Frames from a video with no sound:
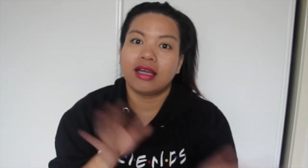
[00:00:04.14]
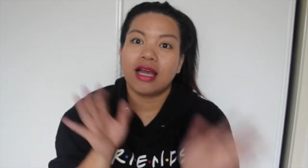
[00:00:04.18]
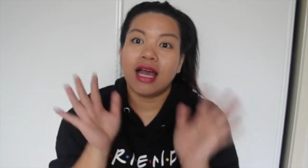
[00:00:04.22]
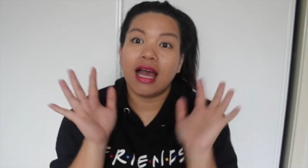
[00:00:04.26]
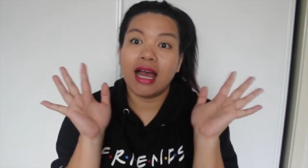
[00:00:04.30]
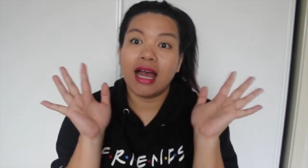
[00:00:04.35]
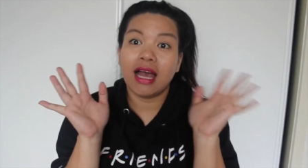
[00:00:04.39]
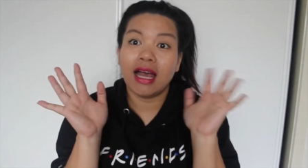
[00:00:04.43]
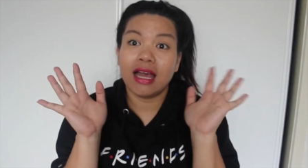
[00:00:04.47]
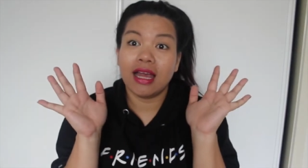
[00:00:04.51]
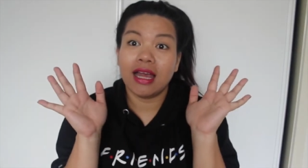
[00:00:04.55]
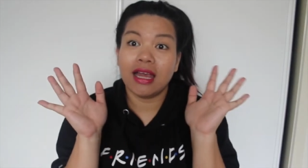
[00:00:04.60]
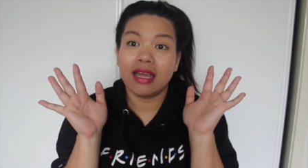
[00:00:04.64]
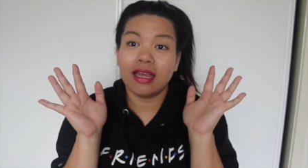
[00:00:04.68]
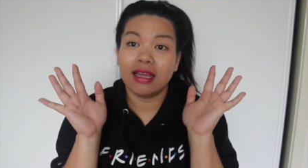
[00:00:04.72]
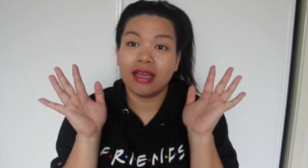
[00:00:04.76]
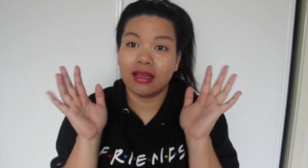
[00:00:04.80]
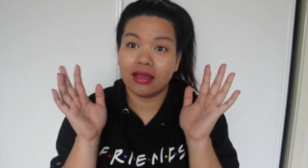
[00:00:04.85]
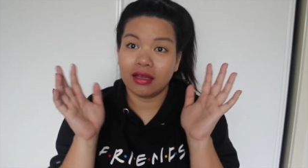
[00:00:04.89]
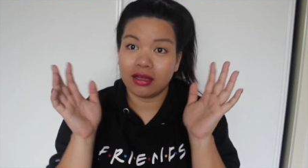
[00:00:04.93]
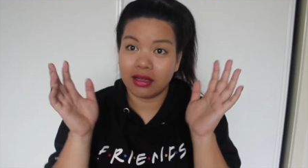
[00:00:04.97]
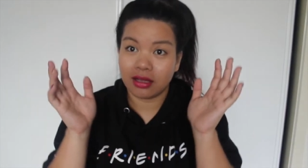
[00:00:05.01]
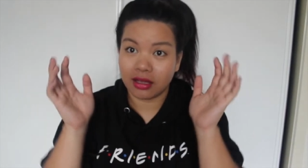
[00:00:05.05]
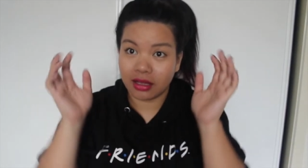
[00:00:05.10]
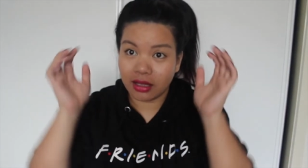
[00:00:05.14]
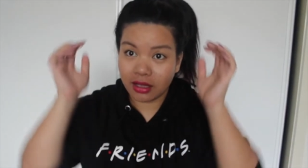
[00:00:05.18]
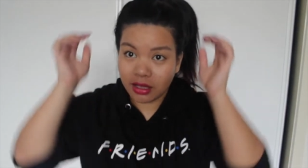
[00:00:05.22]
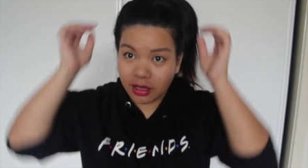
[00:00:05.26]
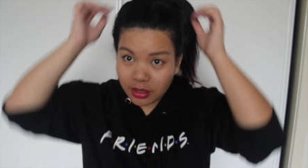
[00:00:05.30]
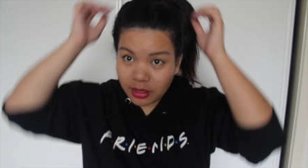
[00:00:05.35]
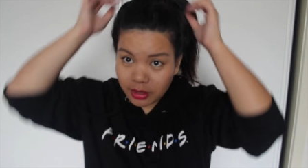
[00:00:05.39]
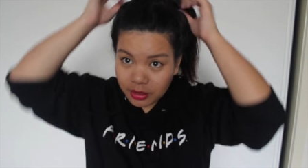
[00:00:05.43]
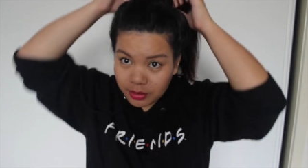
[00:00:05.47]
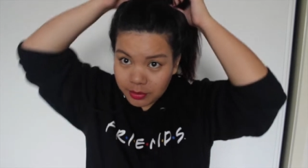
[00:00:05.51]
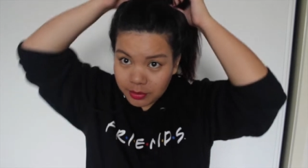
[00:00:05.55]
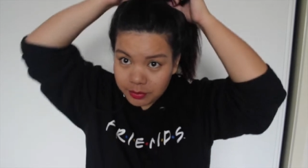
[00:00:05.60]
Hi!
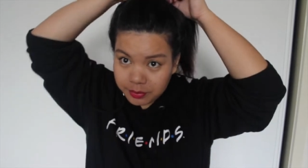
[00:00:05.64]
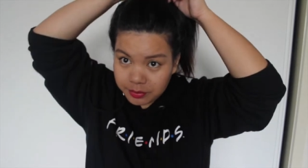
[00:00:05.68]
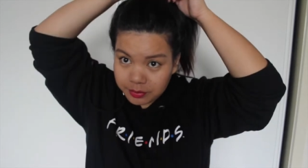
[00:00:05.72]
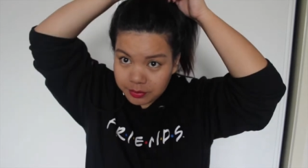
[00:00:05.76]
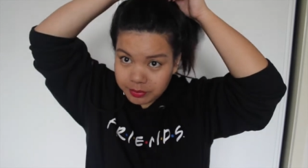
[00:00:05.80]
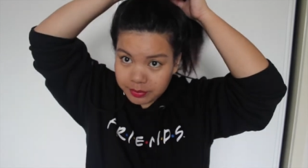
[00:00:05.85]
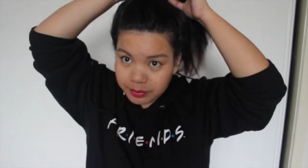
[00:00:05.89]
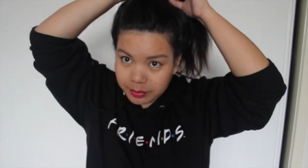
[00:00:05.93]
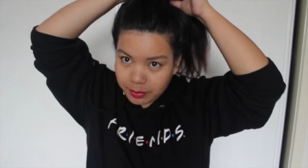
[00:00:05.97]
Um,